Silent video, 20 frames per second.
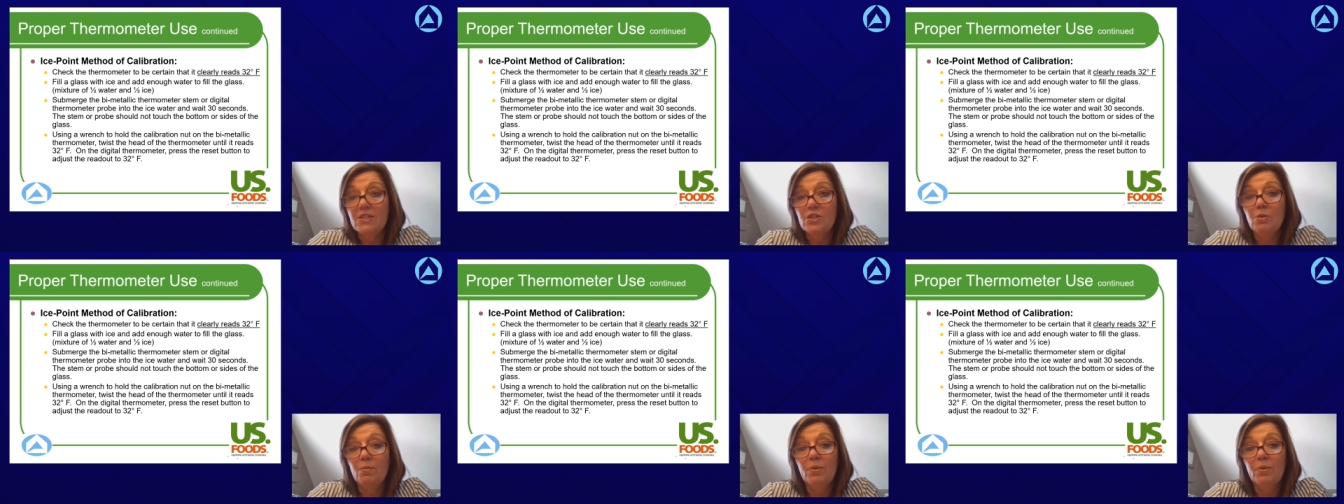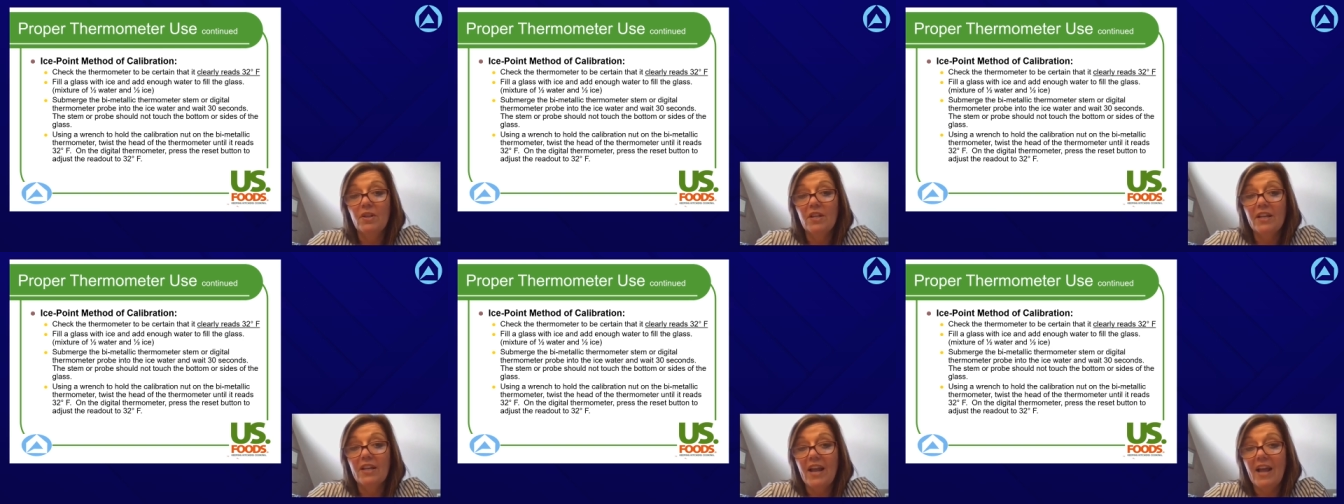You
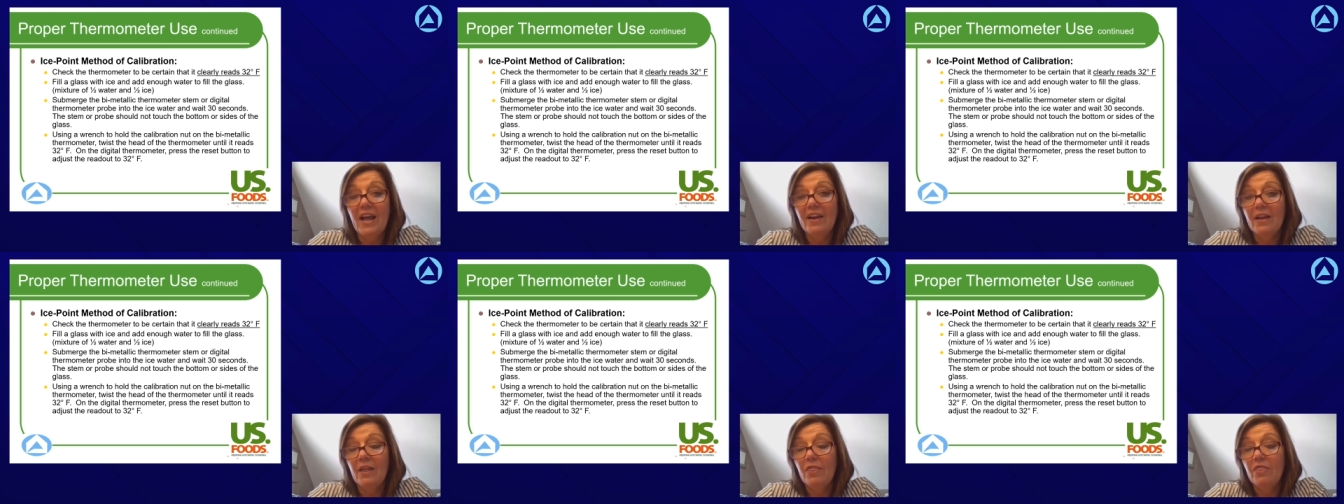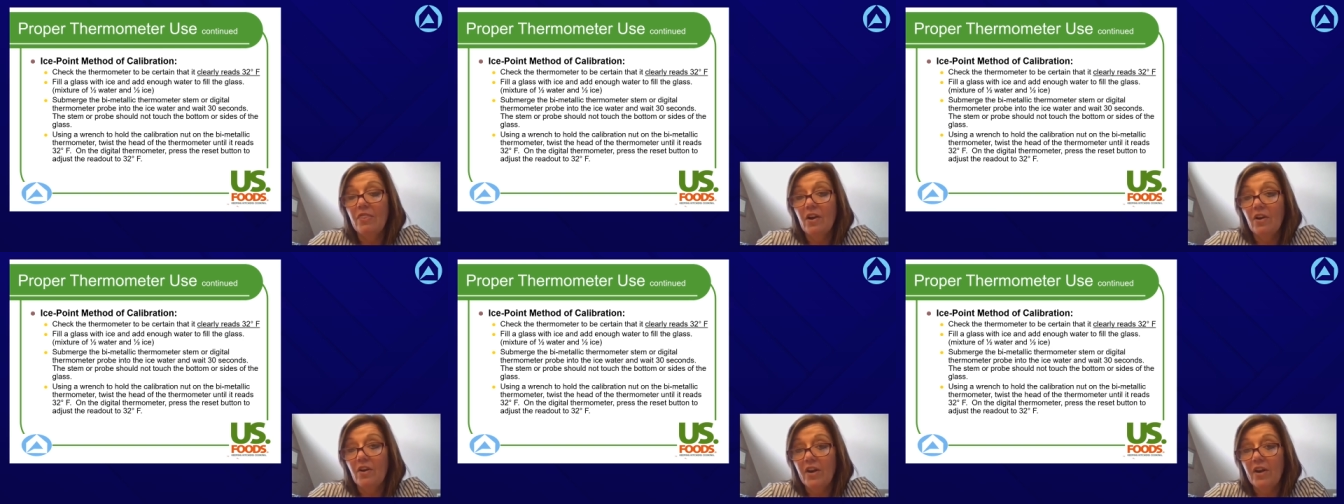pull it out at
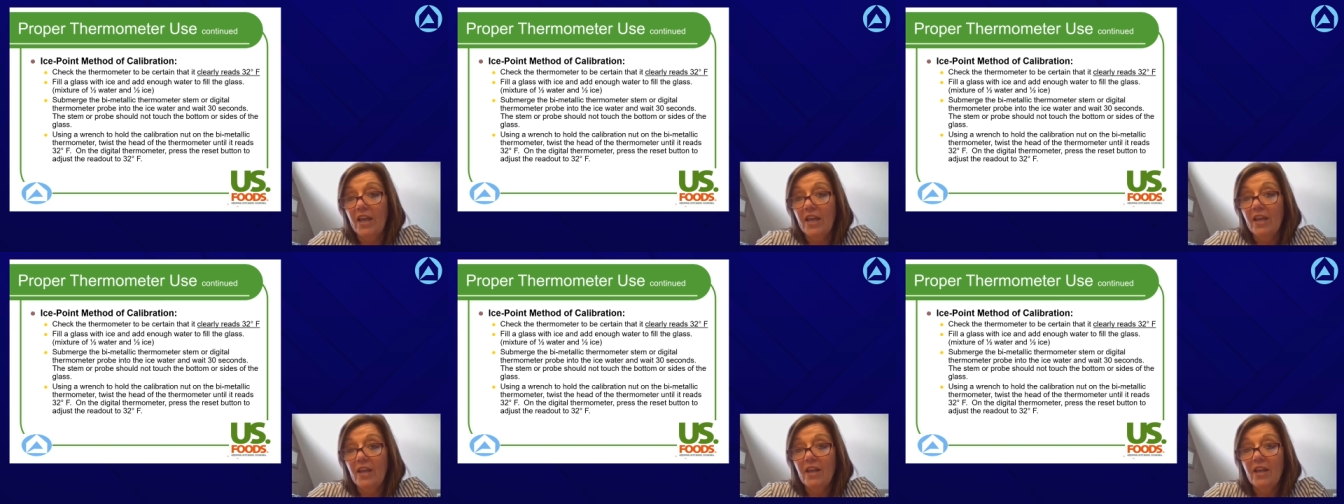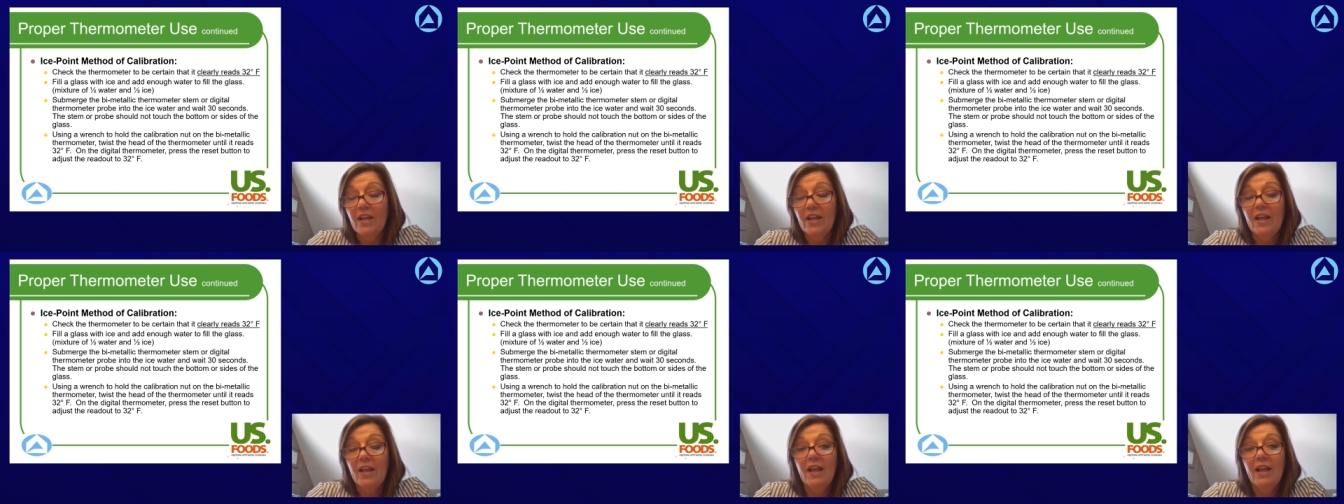30
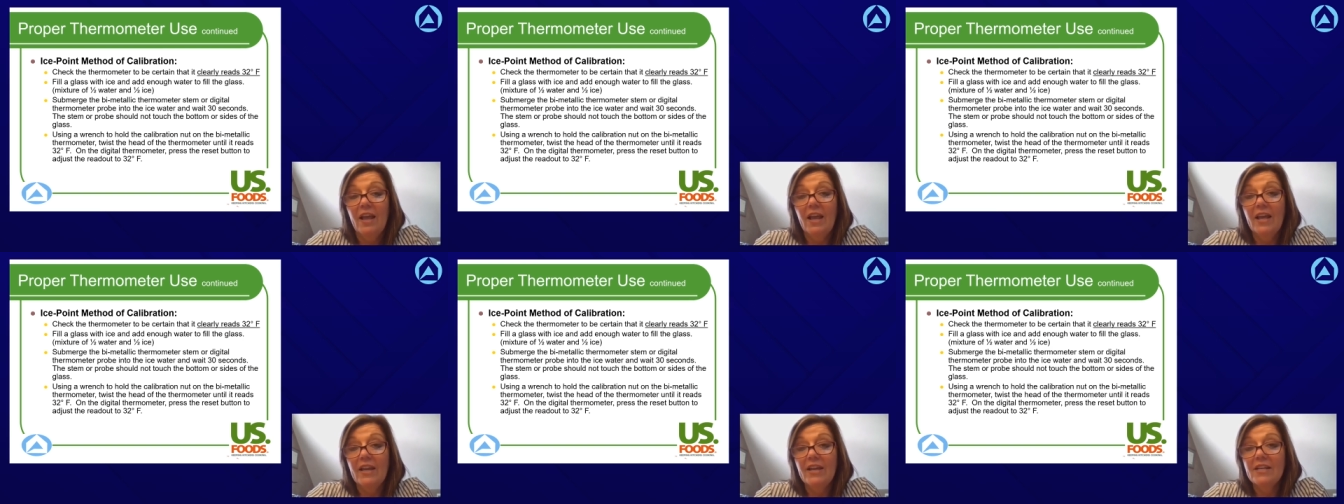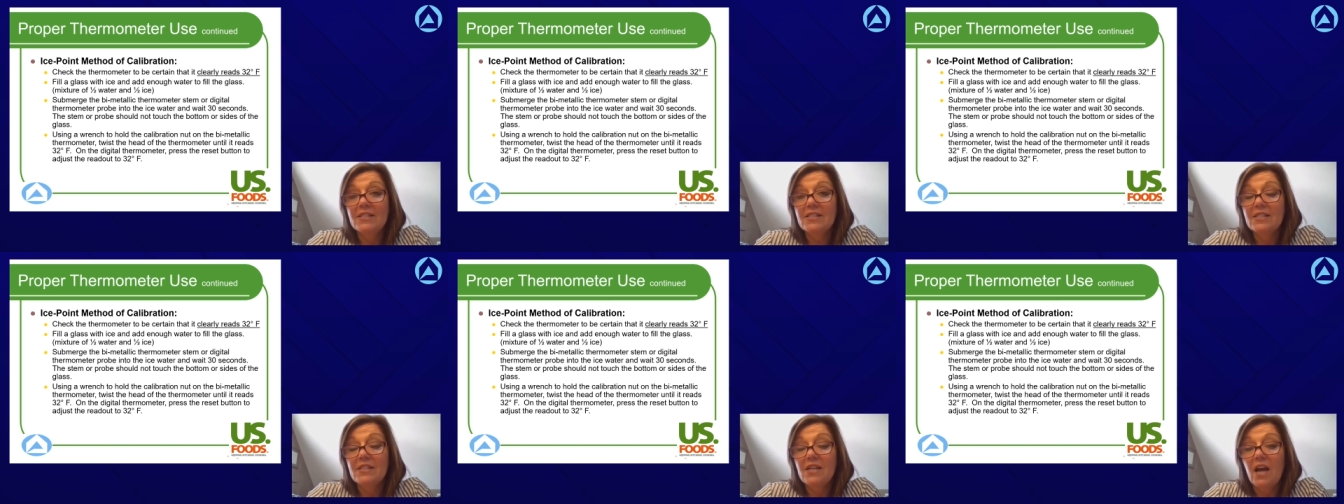and
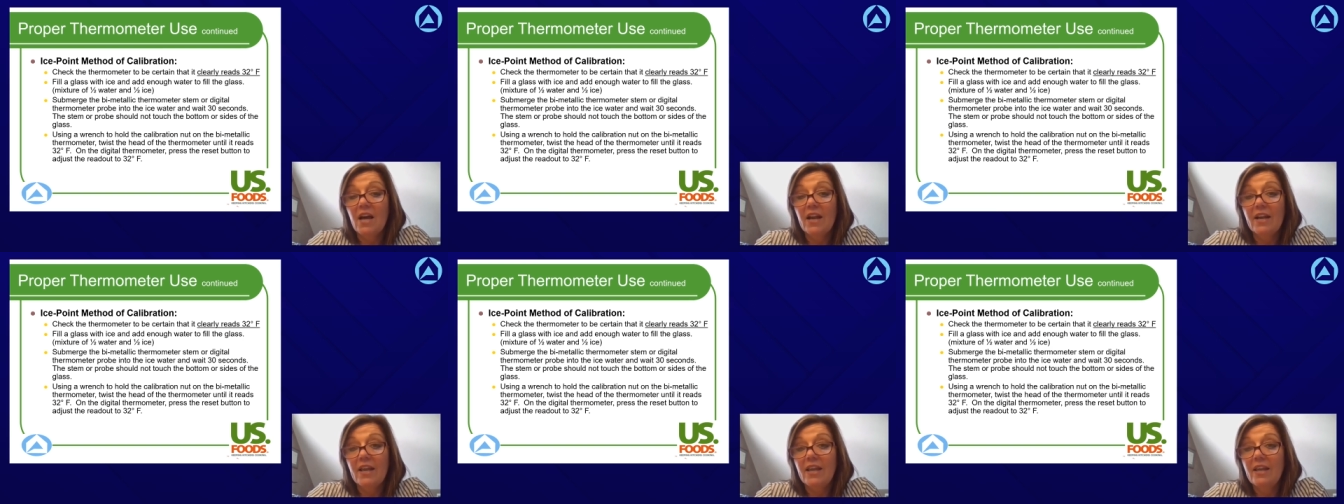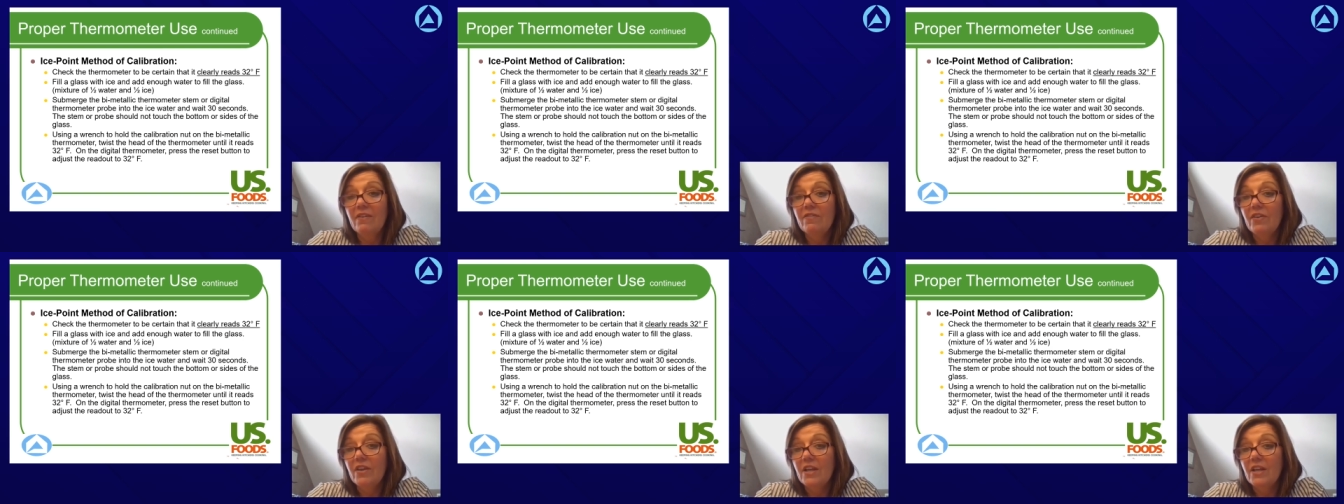it's not
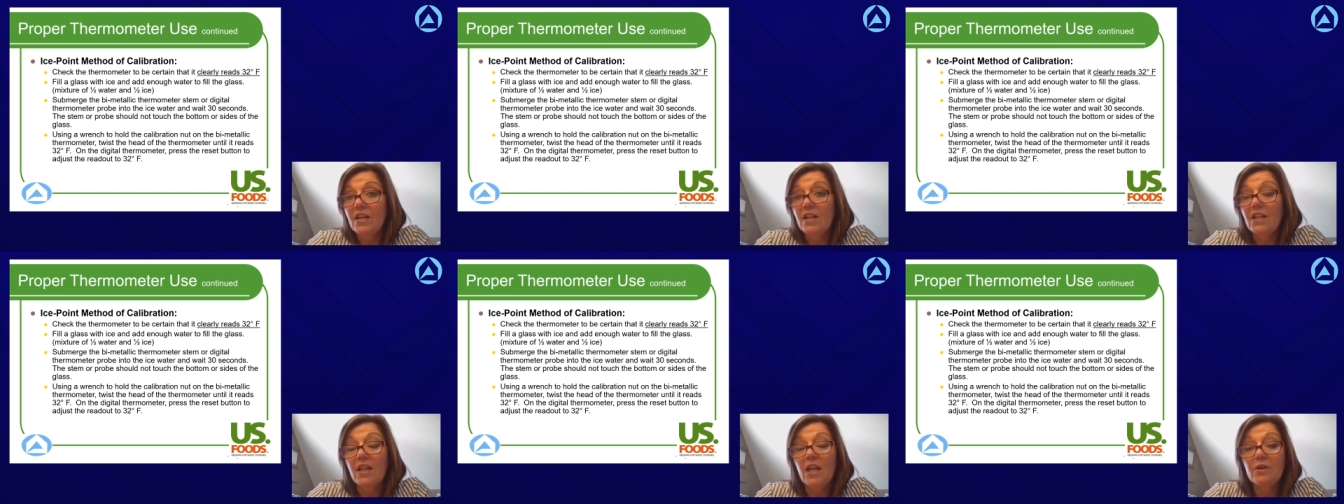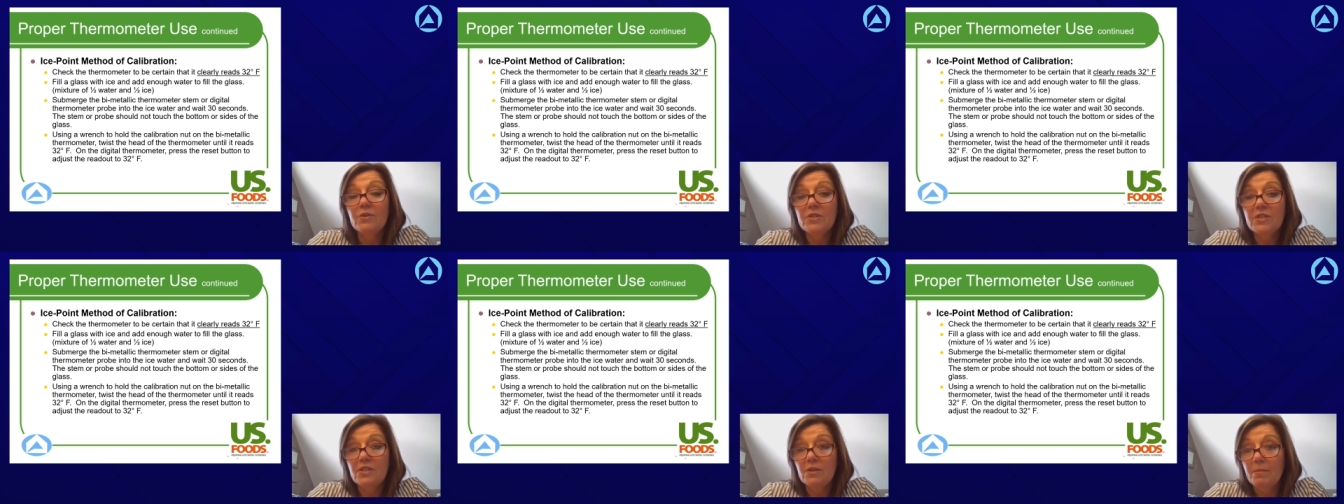even
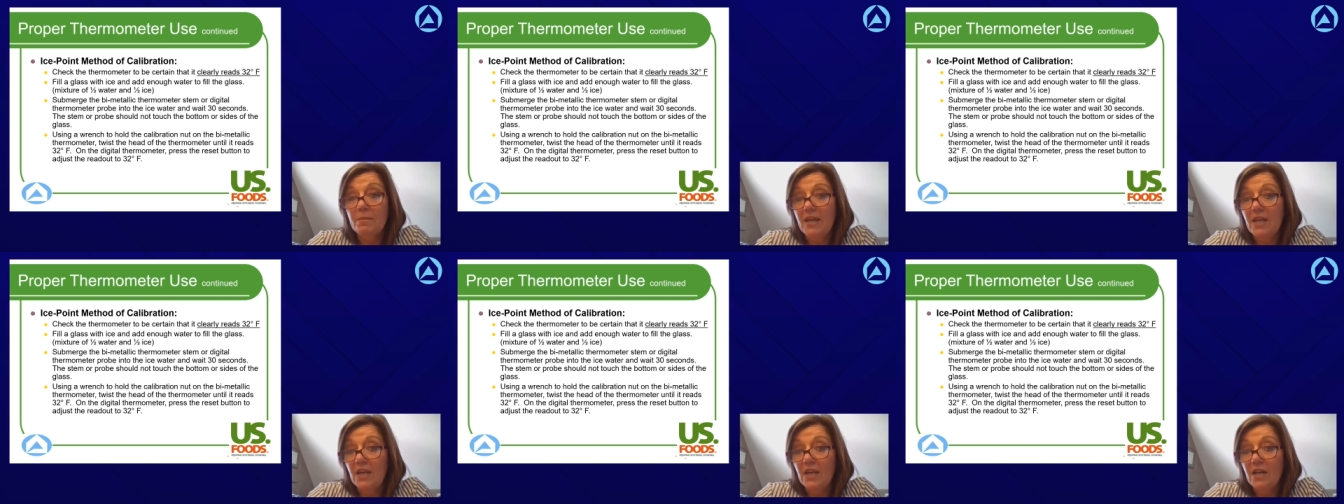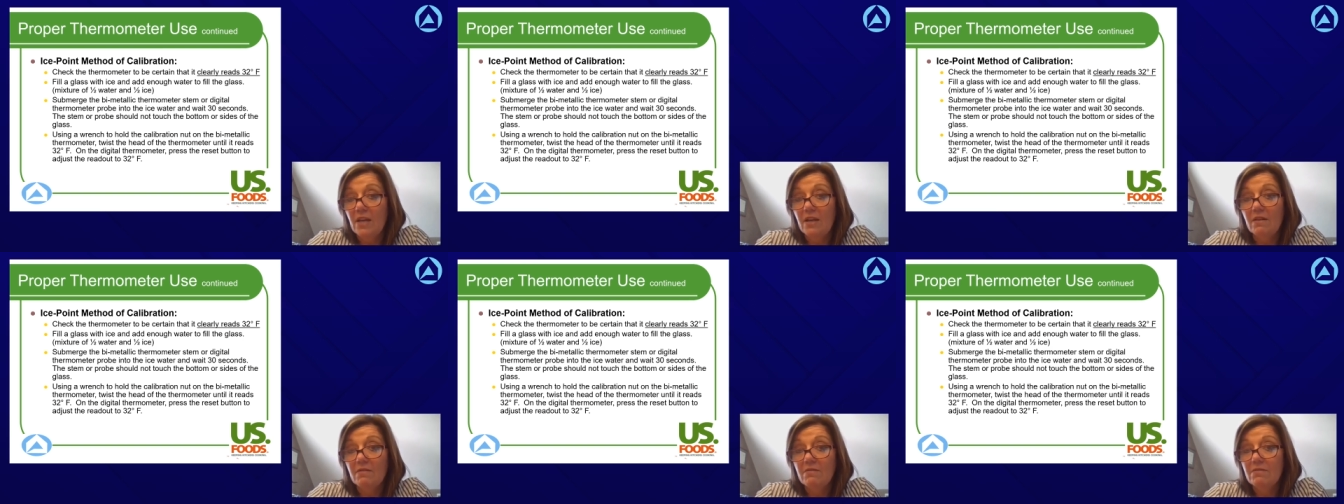close to
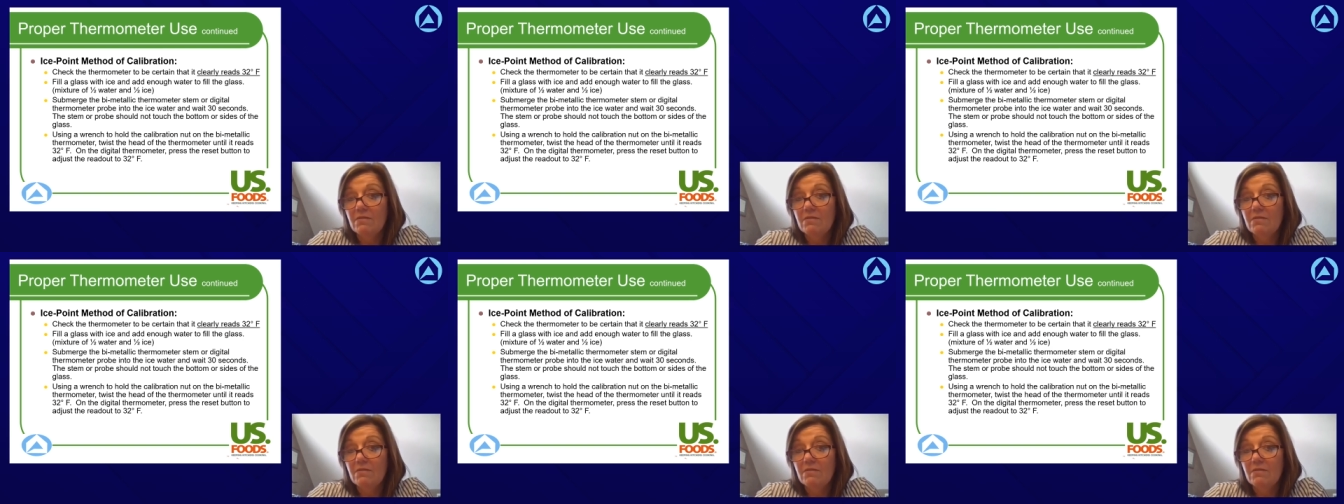being